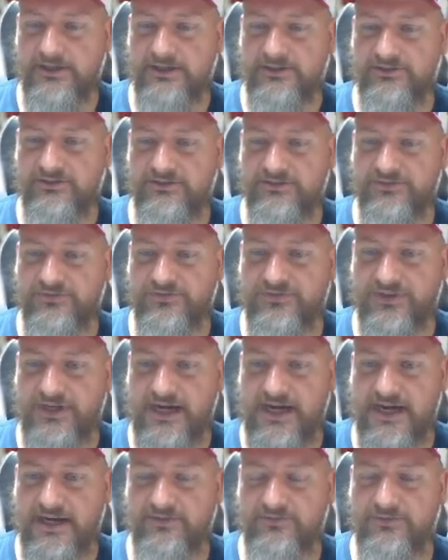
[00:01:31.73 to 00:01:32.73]
This is
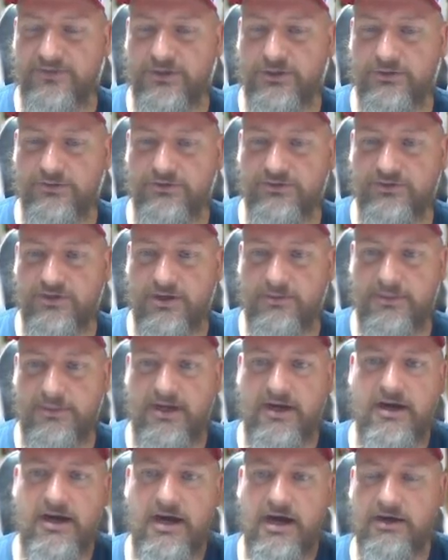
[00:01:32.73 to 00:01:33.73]
5 volts coming
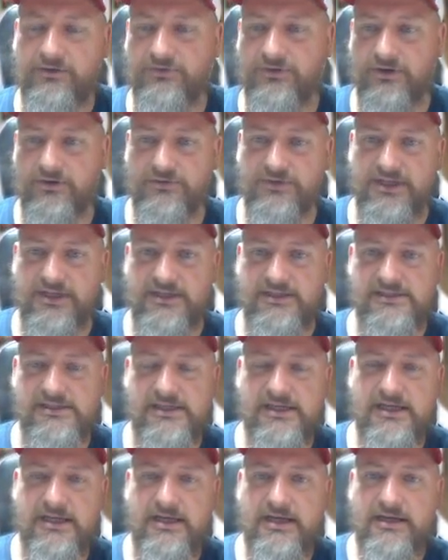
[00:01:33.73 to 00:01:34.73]
off of the
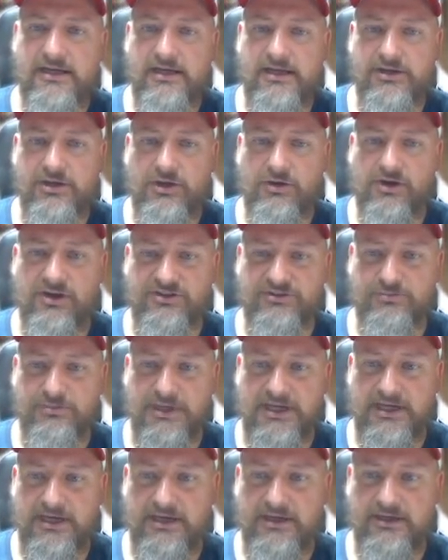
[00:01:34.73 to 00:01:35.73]

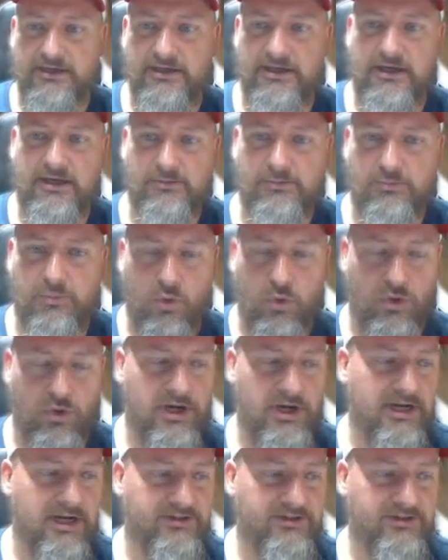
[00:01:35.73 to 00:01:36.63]
USB port.